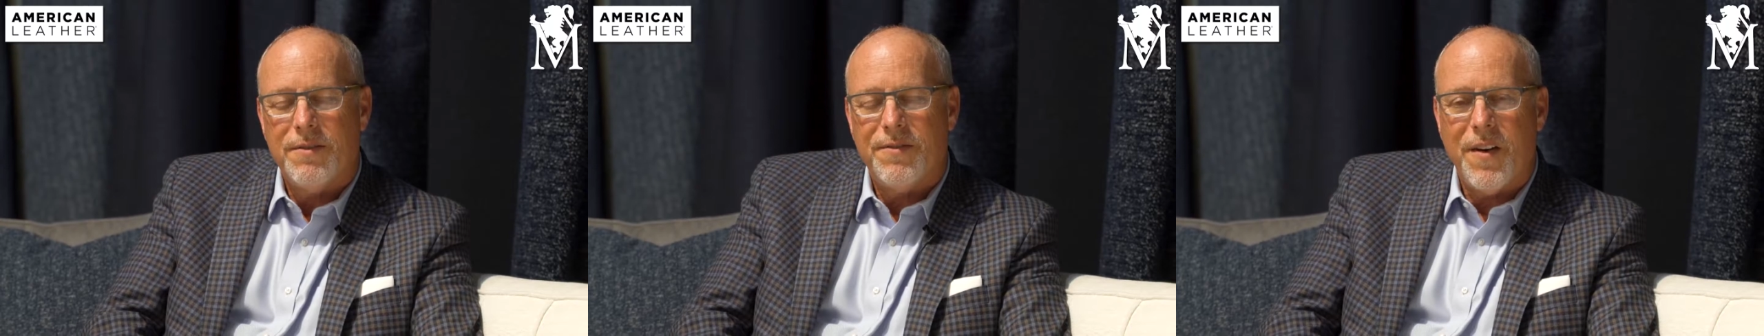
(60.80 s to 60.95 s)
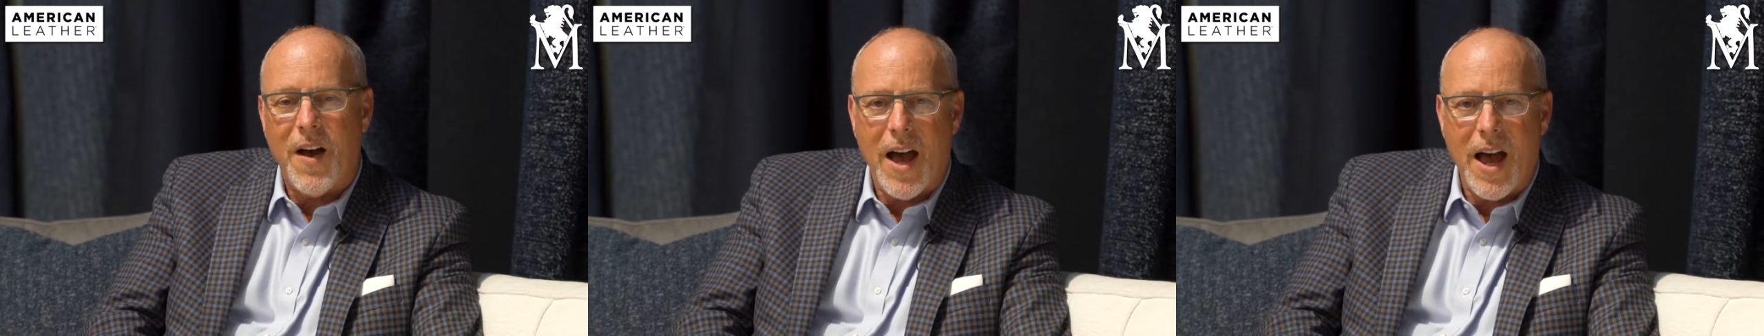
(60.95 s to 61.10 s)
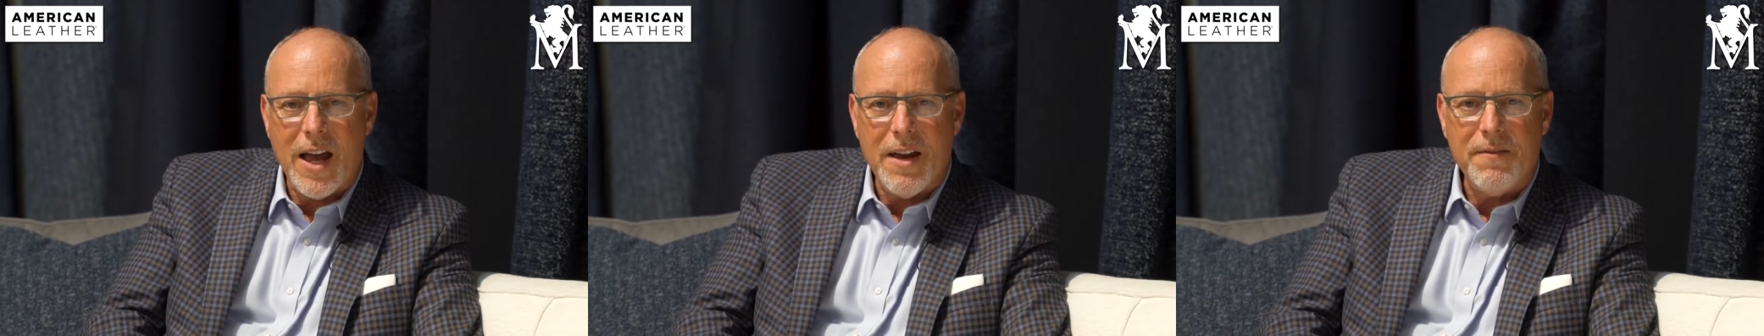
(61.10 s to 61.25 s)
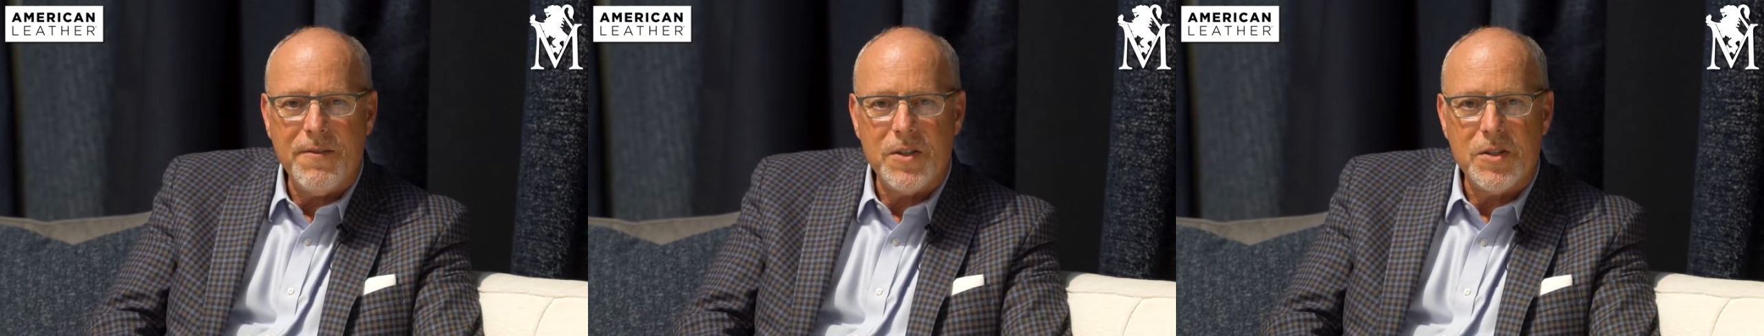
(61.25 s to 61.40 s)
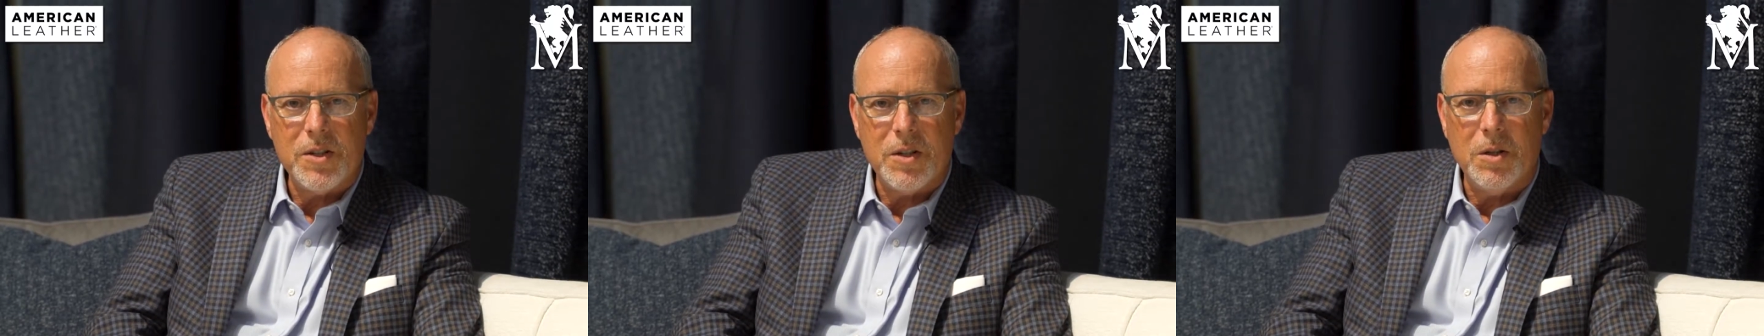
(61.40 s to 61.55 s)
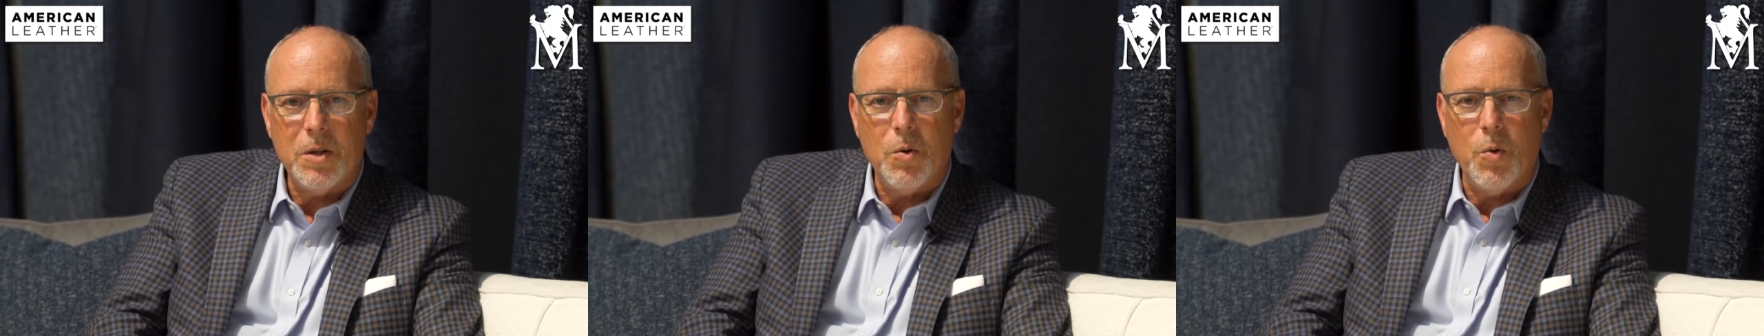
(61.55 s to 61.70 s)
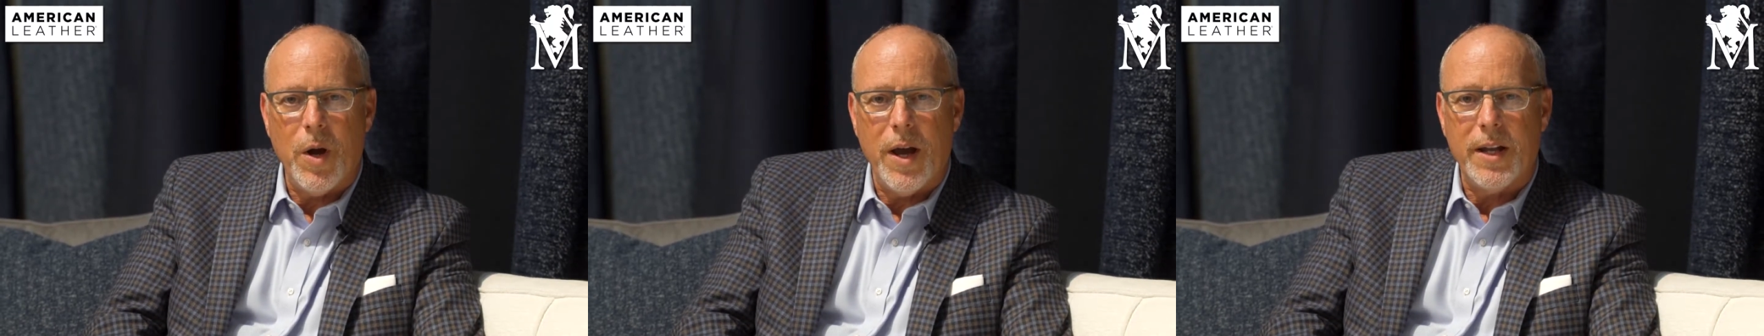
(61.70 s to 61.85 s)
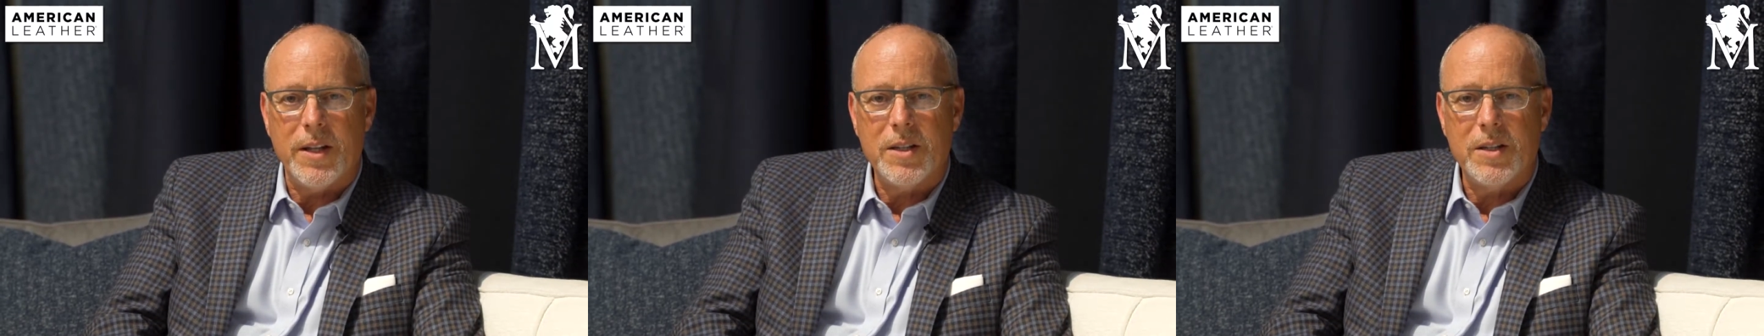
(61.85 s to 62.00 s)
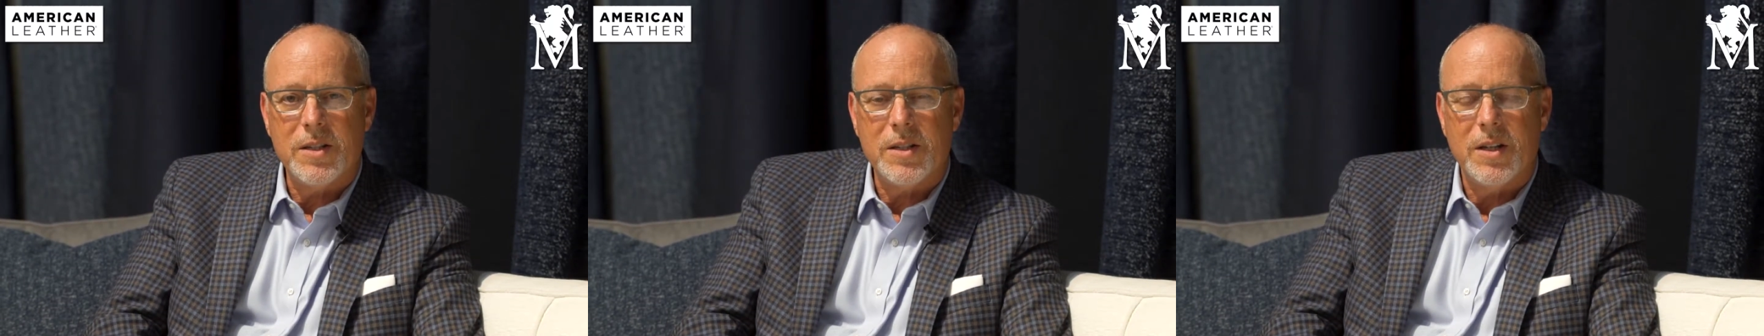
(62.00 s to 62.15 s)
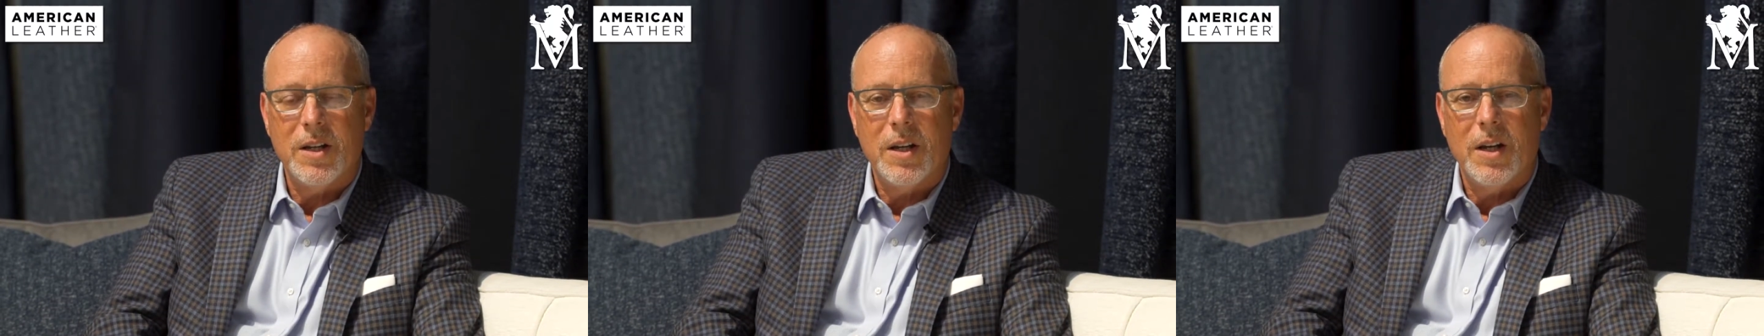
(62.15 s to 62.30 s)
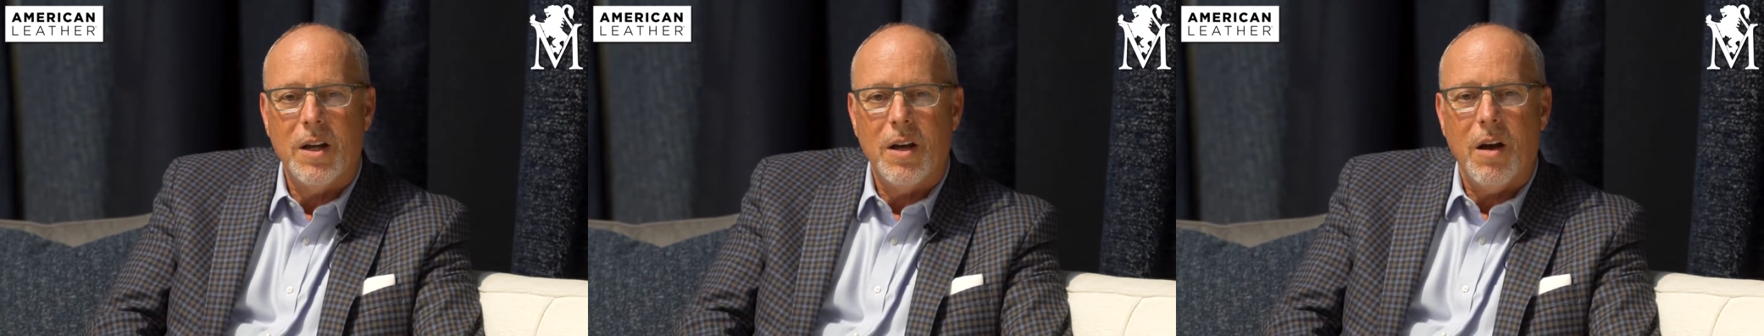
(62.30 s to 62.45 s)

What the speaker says: 5 silhouettes,